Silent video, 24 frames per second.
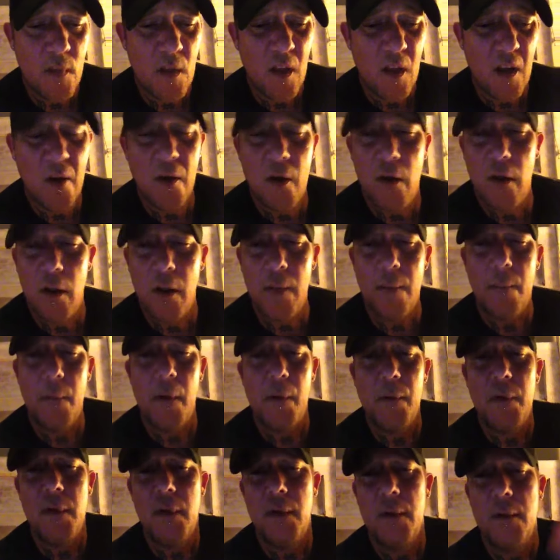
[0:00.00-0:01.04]
know, that
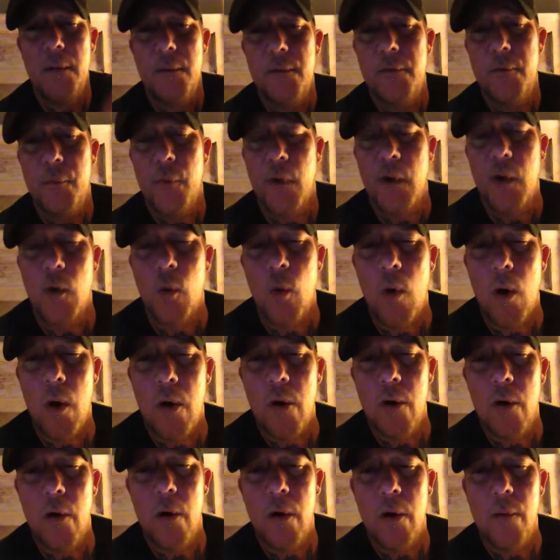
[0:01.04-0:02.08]
maybe sprinkle
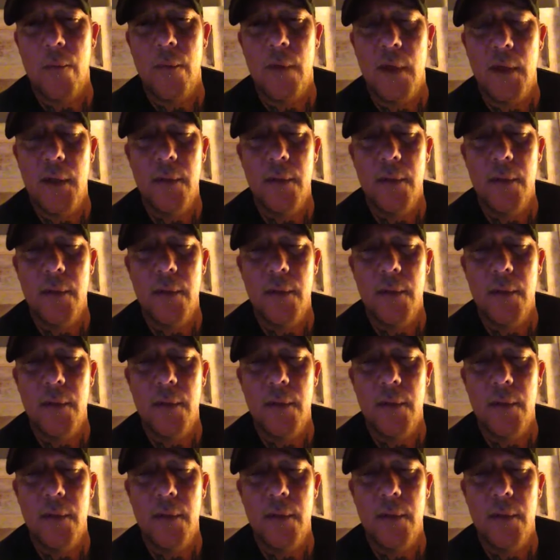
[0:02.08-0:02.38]
water on them,